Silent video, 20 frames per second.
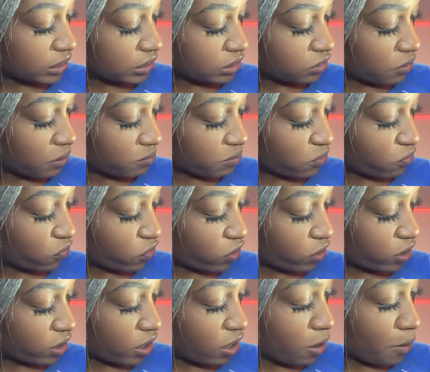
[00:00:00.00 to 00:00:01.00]
I still have to
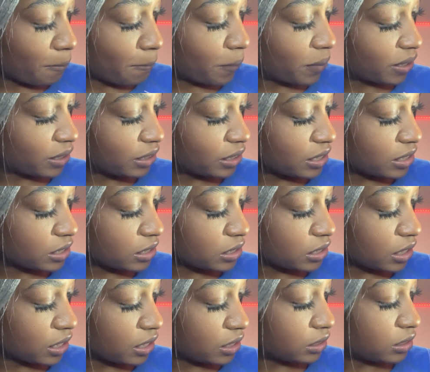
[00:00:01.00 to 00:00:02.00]
figure it out. But
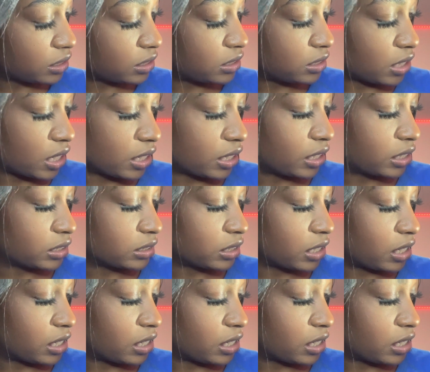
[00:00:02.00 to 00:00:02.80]
this is the settings.